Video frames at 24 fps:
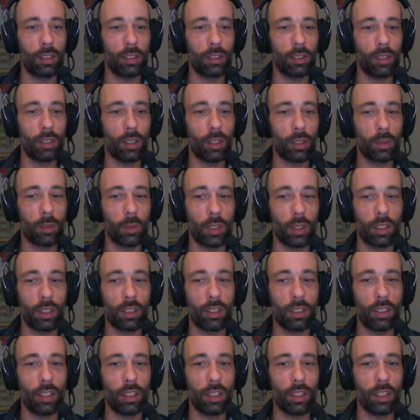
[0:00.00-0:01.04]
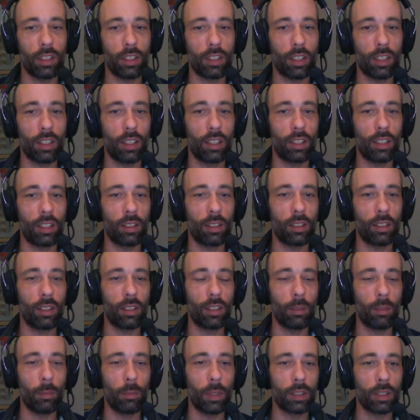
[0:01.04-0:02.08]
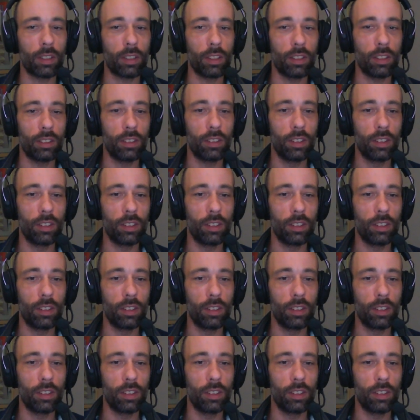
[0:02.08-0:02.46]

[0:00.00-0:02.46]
talked with, there is a button